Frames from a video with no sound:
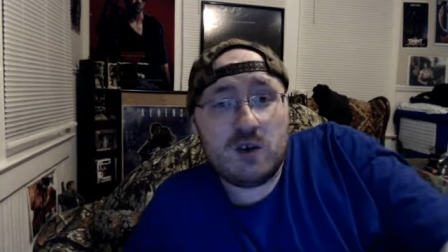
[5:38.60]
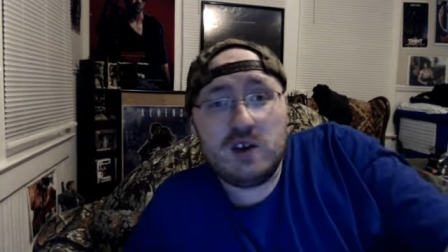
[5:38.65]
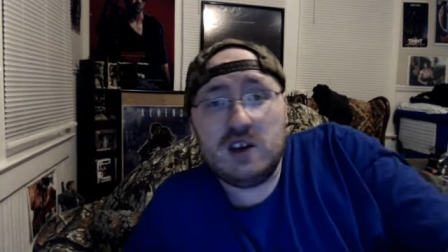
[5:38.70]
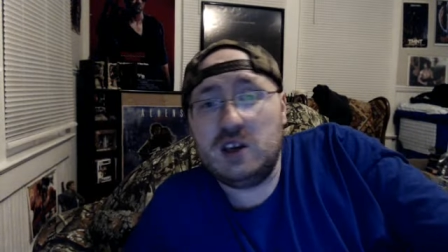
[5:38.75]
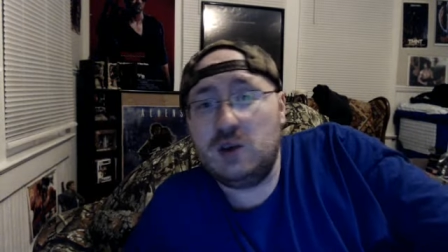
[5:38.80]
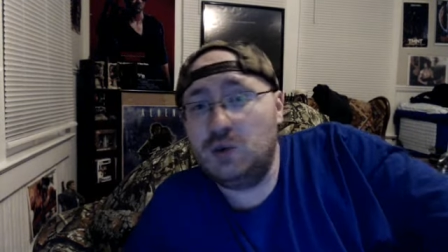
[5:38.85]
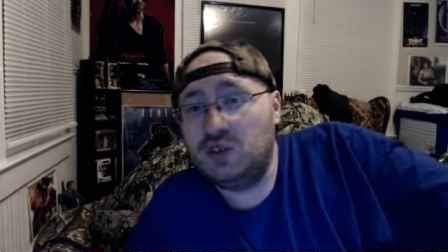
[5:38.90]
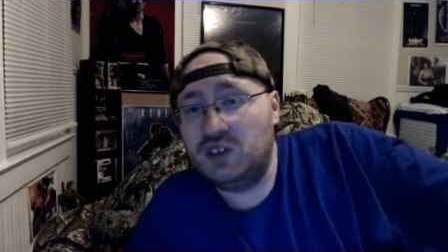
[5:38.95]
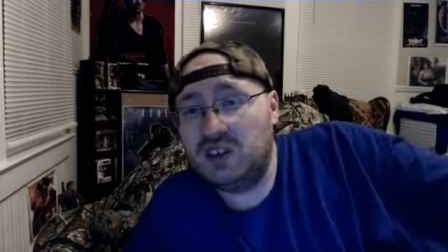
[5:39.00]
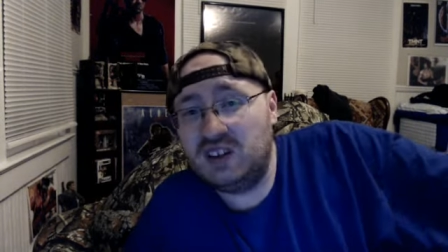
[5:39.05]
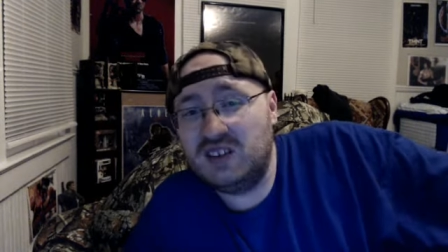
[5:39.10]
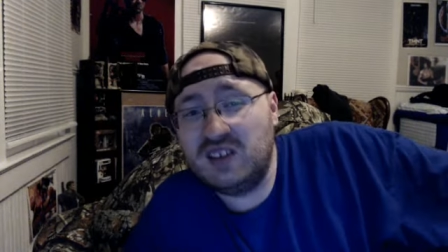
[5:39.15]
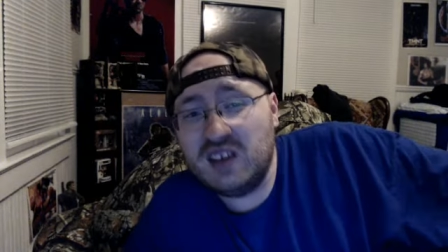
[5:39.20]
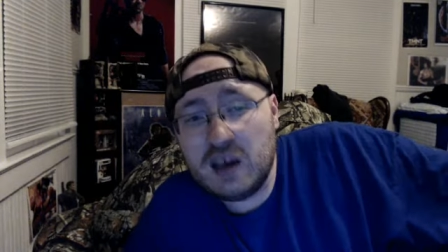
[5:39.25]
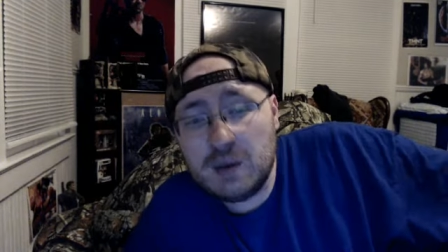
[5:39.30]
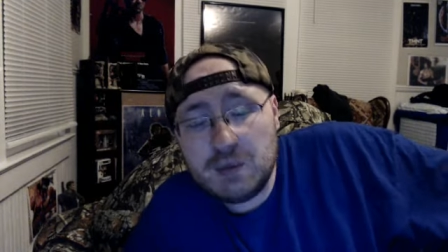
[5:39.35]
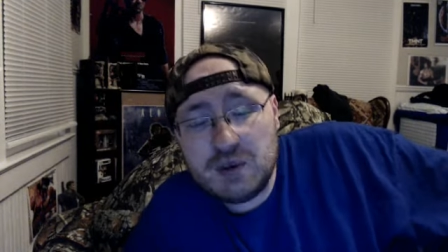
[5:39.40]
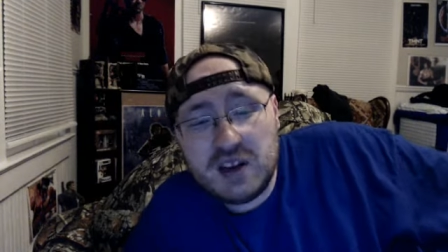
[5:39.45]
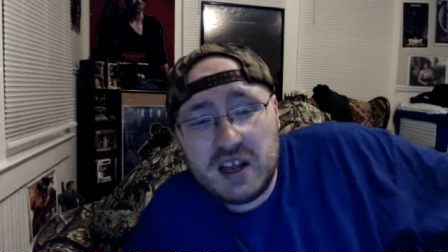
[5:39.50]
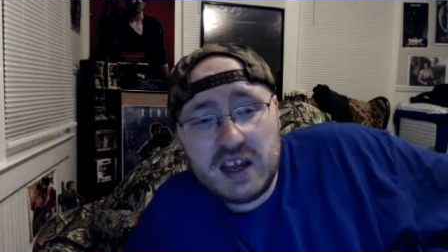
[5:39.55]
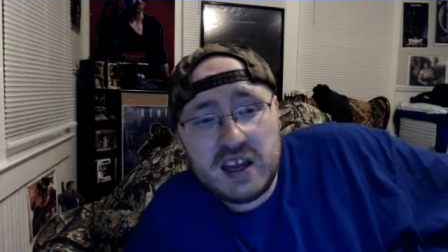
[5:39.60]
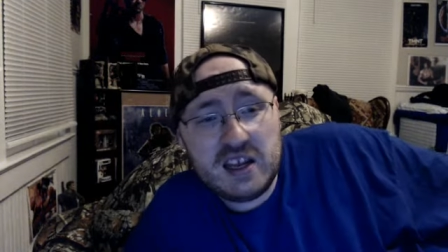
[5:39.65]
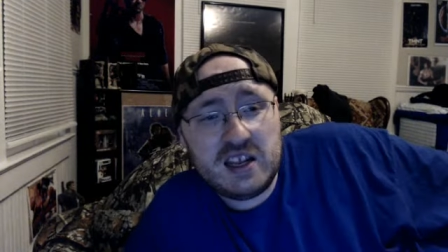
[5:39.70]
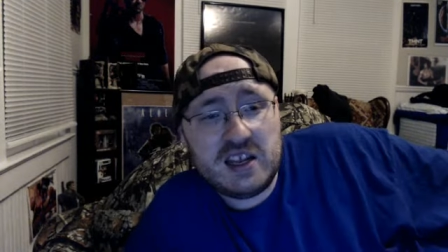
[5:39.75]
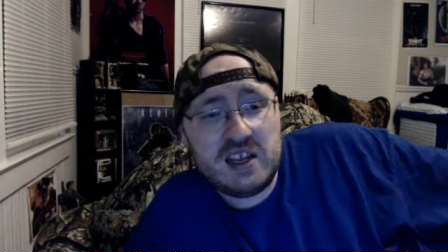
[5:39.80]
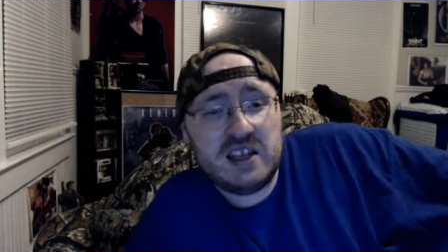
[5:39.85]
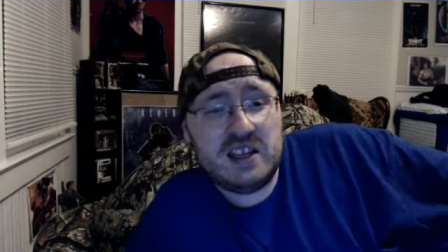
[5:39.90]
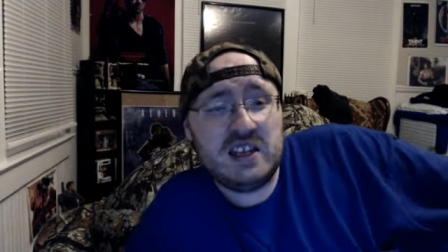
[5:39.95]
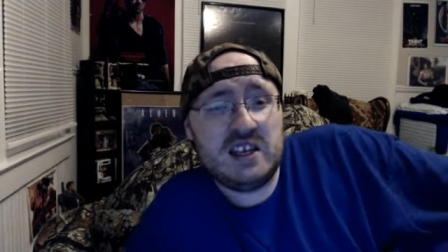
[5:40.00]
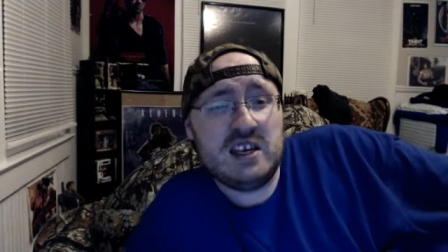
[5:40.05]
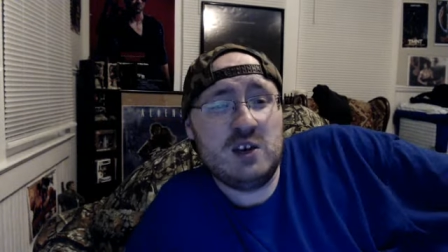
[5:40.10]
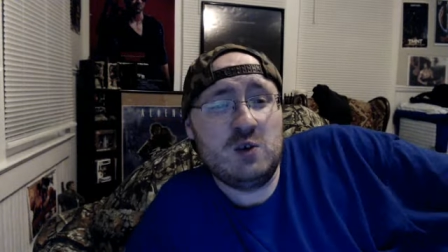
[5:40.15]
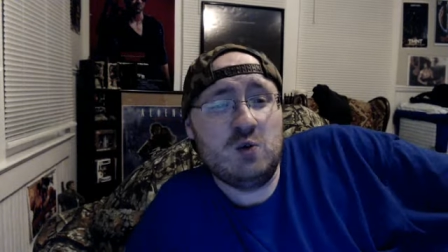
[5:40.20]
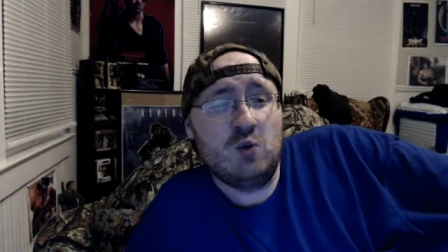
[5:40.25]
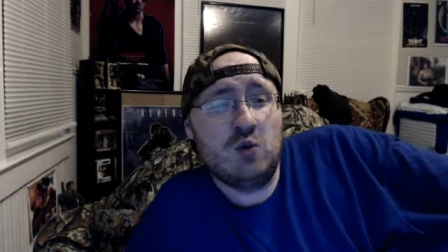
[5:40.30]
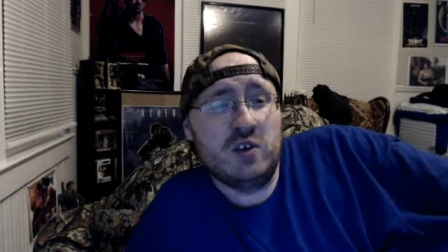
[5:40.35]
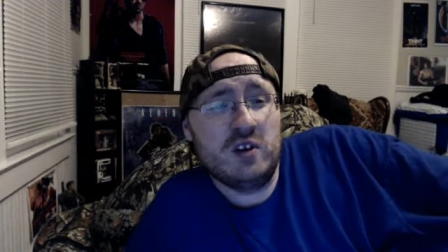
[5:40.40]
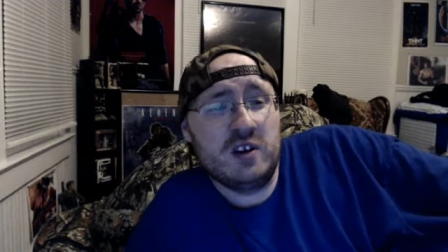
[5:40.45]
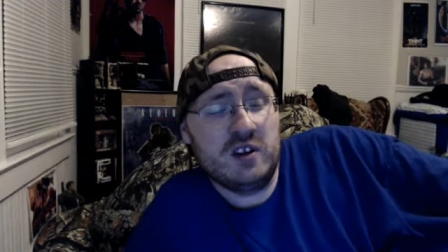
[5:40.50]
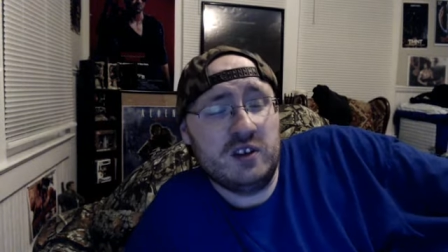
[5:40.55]
he was intimidating, he
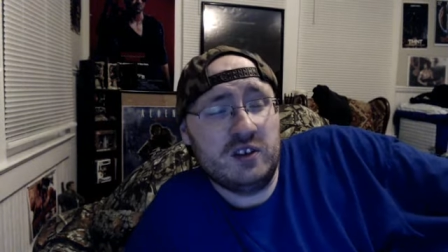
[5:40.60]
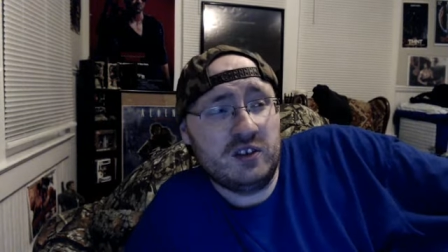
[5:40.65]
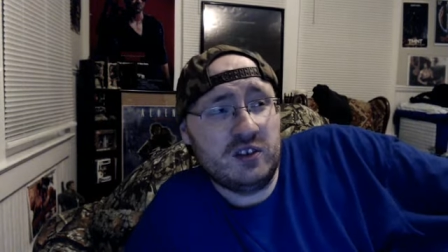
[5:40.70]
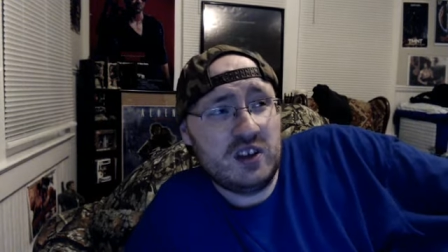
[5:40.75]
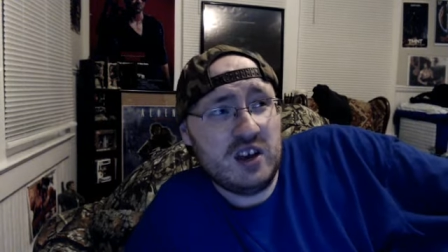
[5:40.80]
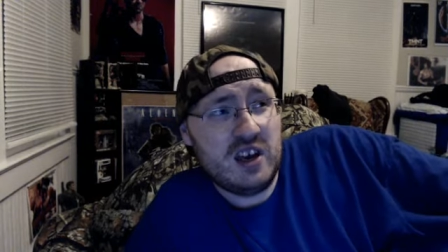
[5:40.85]
was...